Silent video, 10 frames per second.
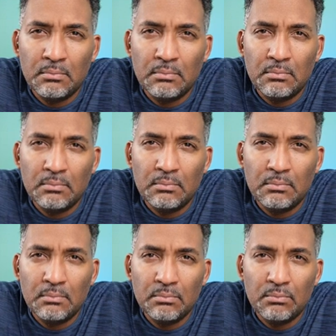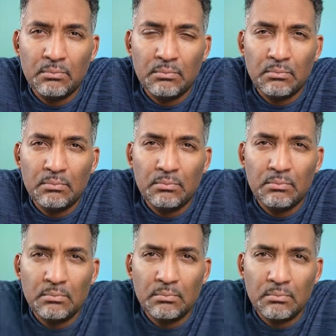
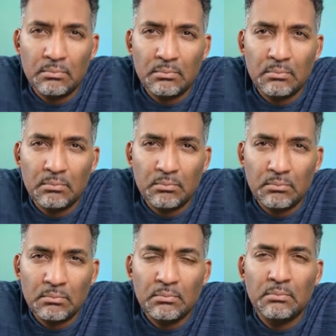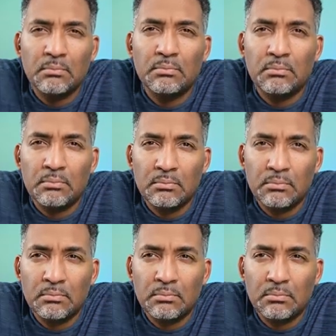
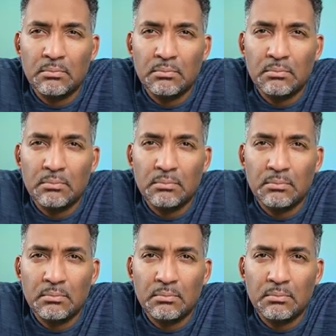No words are spoken by the person on screen.